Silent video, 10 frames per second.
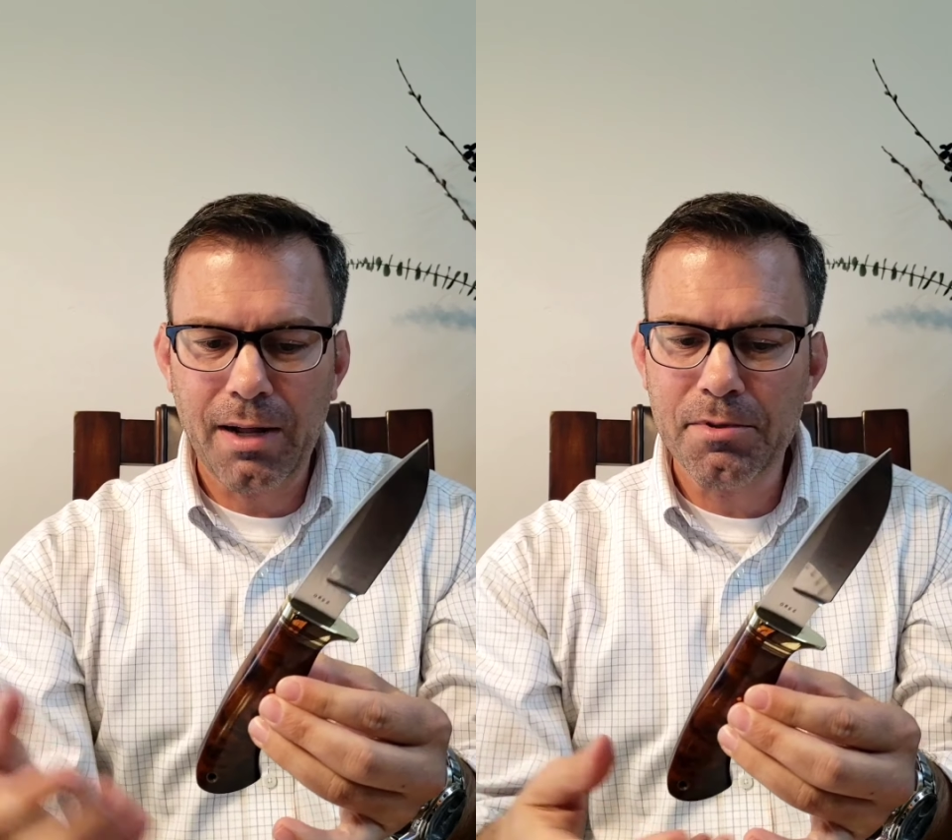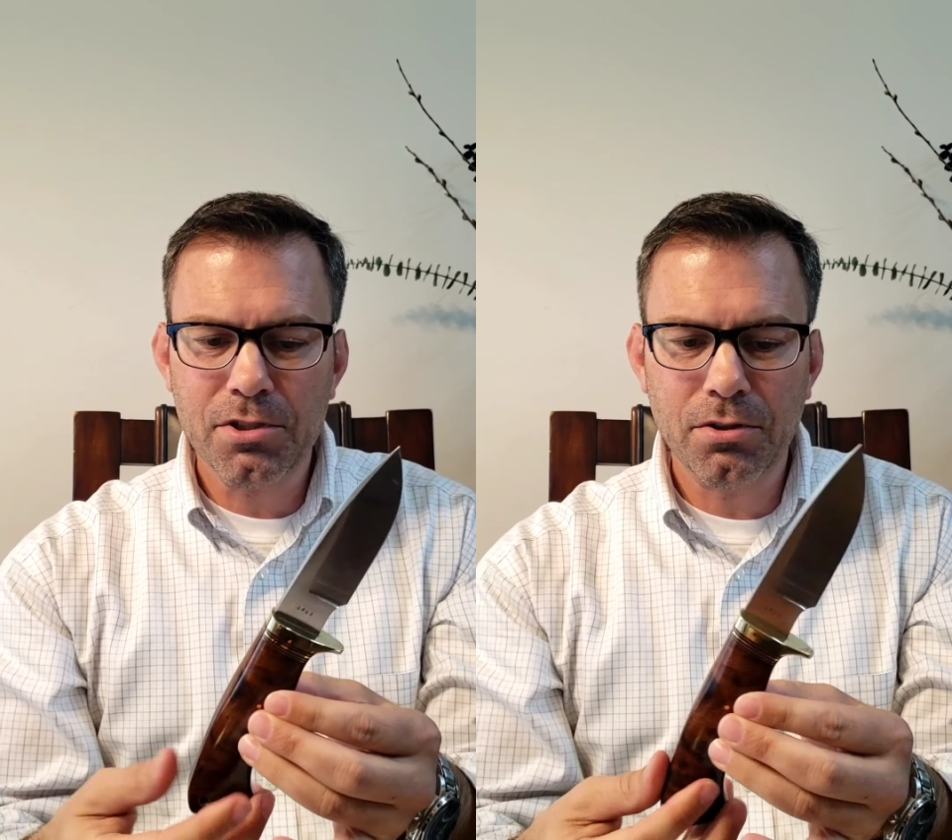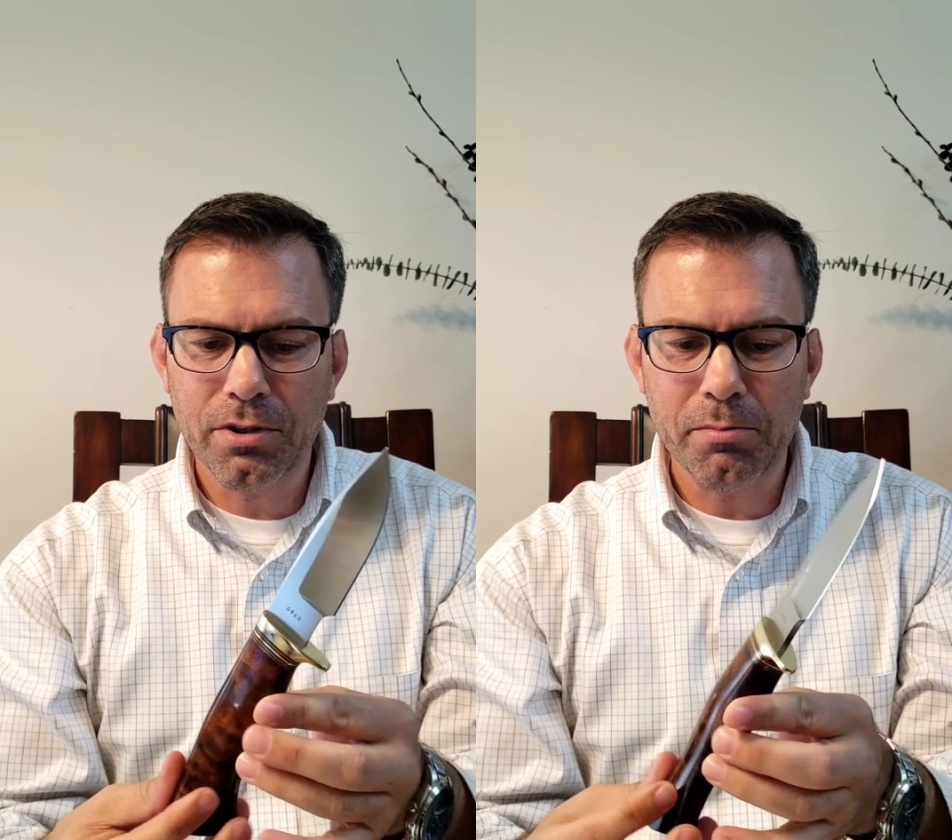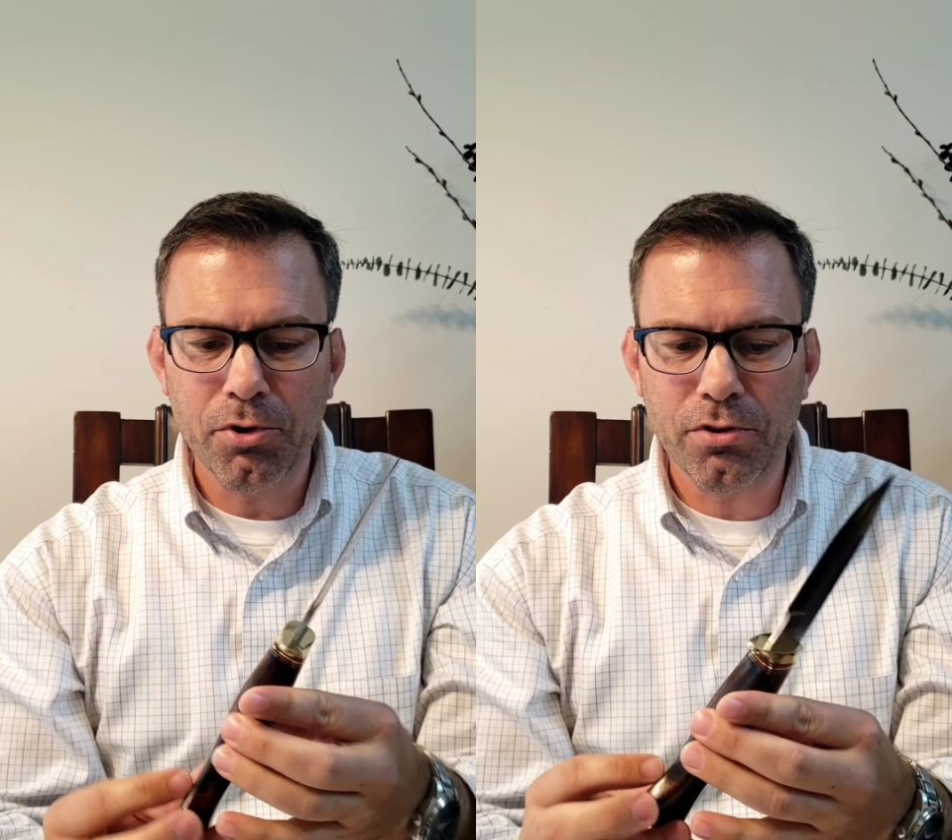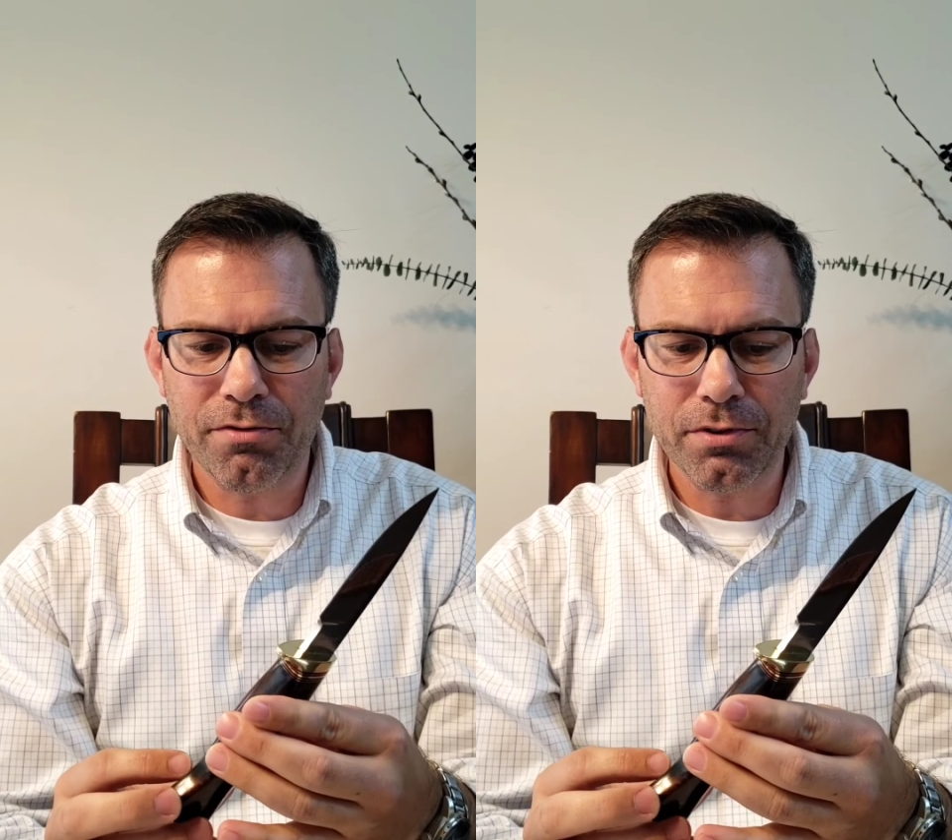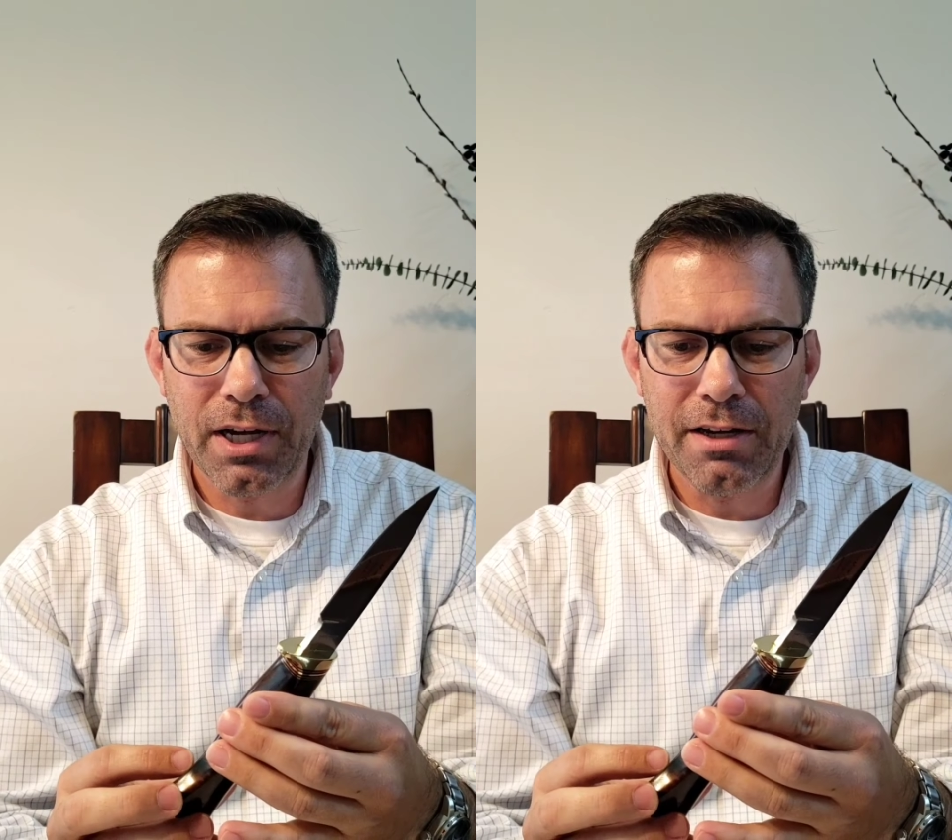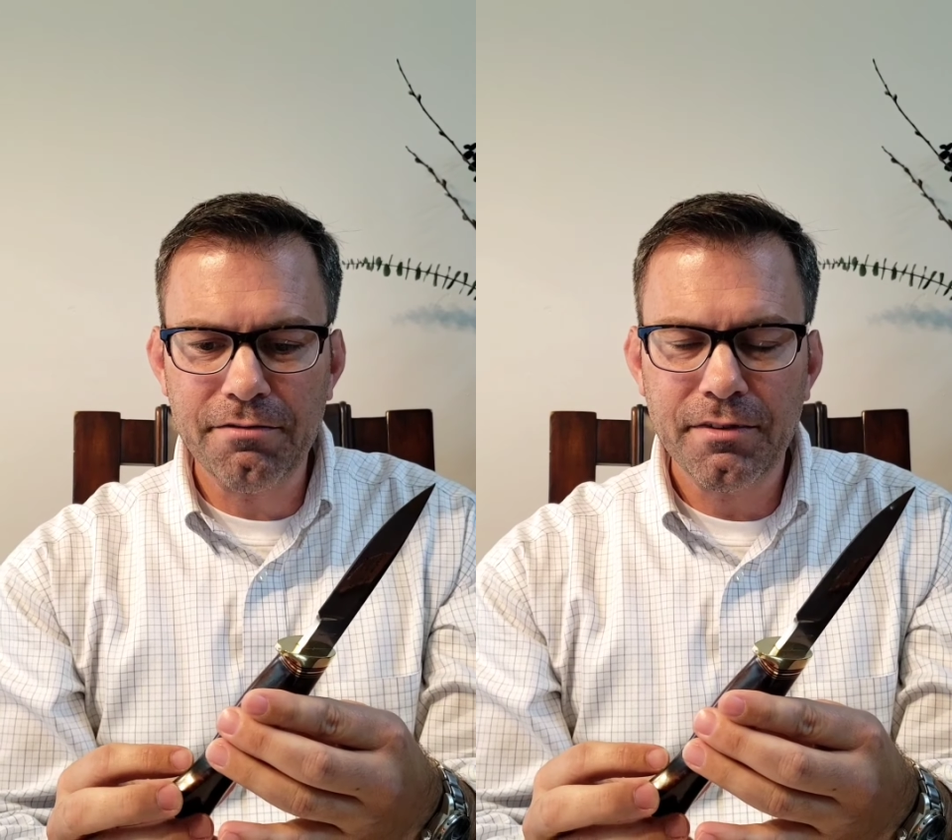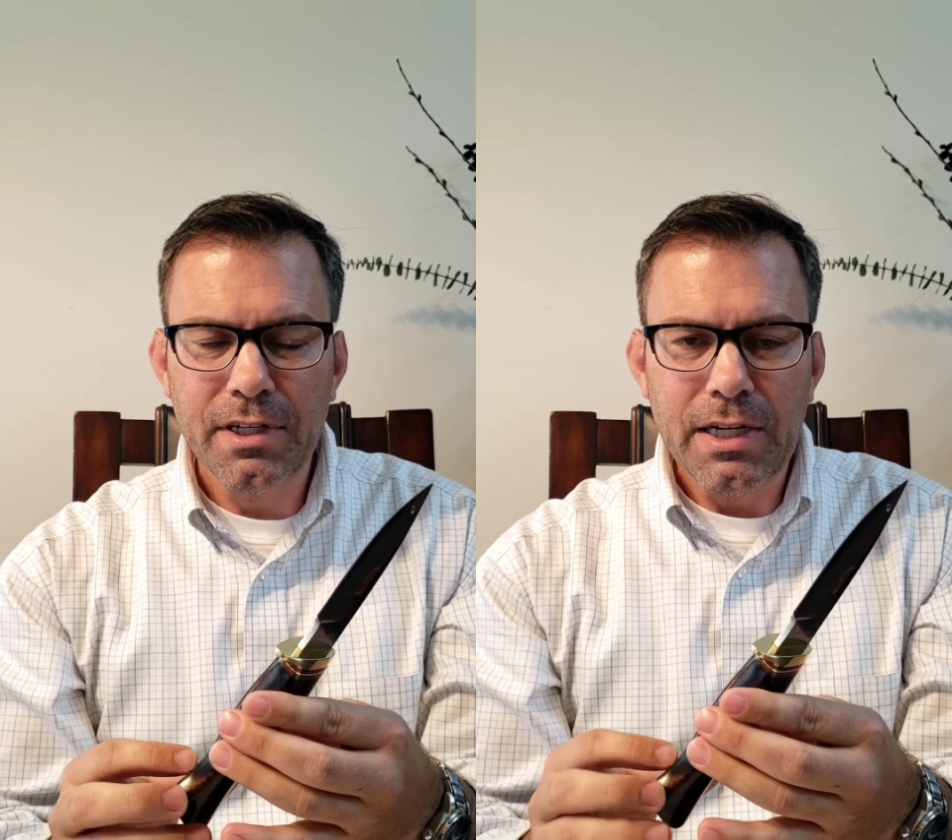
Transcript: absolutely beautiful knife.